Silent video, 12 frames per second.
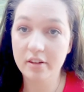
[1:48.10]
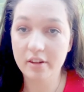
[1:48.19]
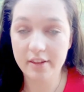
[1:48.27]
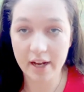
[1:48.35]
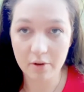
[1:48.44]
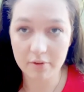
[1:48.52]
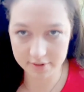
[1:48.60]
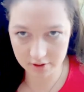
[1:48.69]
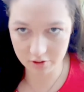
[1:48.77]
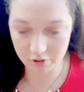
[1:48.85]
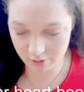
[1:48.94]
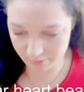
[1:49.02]
that was a
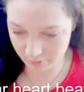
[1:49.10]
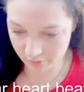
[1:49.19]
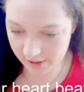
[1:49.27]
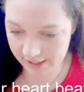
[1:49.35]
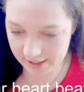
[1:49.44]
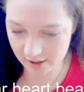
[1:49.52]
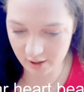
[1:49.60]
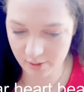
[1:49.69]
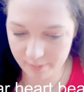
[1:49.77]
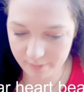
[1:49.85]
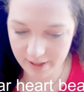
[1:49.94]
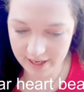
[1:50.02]
normal thing.
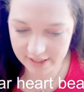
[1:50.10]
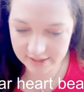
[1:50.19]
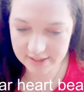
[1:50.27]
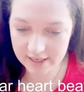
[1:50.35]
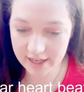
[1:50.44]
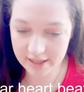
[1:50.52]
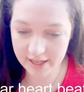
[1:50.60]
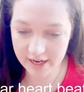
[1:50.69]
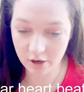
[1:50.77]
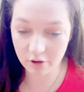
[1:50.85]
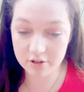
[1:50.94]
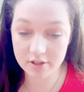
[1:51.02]
But they
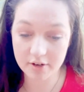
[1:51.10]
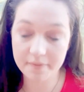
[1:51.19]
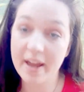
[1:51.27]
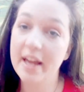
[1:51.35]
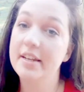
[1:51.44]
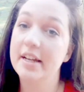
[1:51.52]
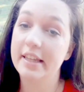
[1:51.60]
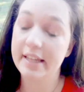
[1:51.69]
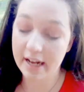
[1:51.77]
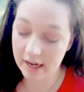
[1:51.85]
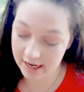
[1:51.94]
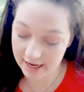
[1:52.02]
also found out
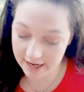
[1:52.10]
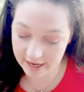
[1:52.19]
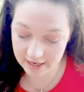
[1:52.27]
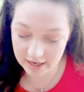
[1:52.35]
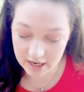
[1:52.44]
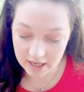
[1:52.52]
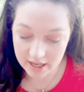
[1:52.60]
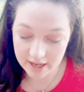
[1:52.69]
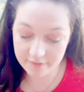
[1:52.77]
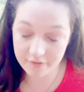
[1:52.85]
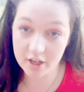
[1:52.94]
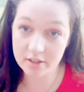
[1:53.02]
that I had a
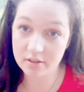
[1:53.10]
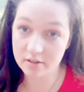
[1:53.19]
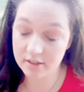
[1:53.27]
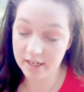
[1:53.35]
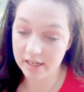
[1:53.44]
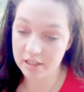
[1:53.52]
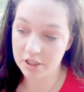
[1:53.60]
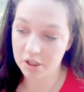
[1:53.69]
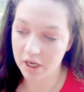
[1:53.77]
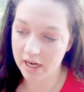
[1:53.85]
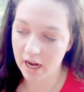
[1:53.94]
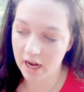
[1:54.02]
first and second
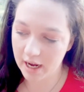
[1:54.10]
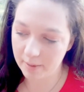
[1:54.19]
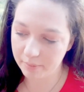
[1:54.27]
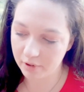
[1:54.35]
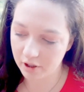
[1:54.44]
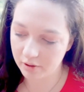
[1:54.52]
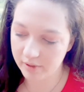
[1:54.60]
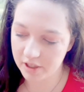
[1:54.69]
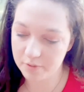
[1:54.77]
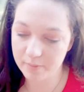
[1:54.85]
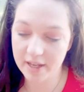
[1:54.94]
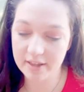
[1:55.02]
degree heart block,
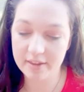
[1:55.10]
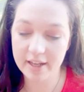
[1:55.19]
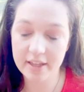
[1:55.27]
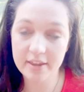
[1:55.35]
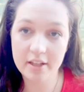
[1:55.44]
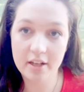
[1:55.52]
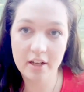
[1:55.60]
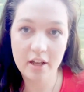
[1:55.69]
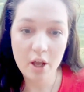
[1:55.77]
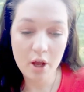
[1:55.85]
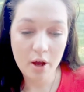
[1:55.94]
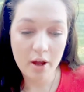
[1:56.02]
which meant that the
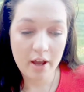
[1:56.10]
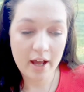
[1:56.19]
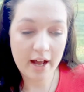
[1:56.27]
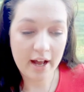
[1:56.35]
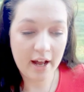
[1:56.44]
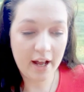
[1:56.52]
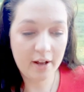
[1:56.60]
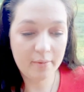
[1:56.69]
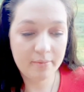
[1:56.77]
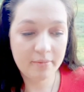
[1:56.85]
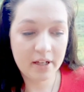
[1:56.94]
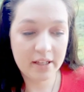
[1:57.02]

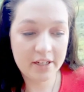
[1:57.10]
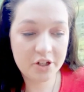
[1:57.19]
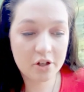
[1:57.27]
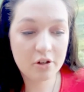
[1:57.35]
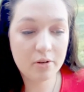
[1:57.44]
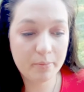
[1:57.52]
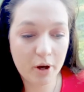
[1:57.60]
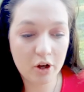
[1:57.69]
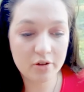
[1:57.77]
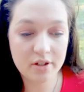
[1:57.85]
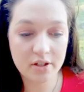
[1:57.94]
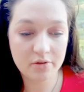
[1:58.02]
electrical
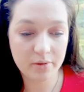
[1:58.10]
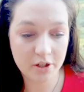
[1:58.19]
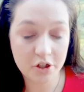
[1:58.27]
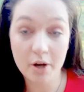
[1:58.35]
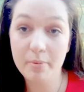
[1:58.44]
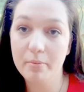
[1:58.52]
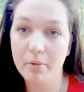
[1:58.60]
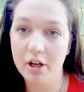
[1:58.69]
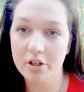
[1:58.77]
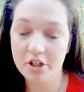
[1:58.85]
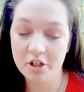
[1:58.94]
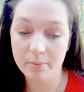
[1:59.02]
impulses from the top and
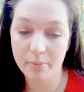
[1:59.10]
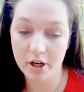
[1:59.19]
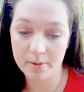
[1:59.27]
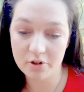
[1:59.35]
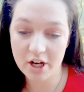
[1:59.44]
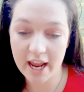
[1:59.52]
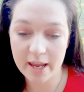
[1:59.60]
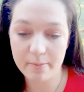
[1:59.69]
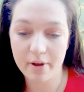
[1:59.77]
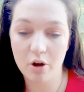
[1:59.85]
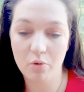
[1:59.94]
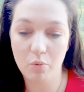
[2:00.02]
bottom
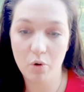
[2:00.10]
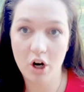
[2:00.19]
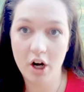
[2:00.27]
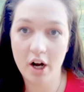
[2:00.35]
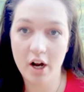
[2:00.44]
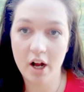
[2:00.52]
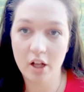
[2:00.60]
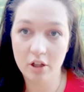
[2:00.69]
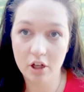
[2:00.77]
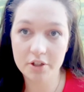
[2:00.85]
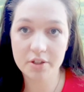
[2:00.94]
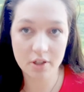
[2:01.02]
chamber were a
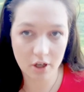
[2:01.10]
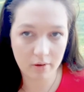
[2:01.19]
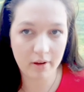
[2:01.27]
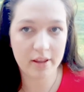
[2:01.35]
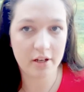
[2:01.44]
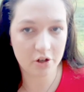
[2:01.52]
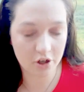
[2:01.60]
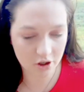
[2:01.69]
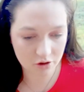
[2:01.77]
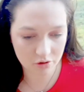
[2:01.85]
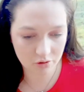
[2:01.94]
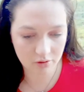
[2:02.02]
lot slower than
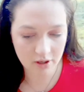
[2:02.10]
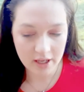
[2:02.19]
usual.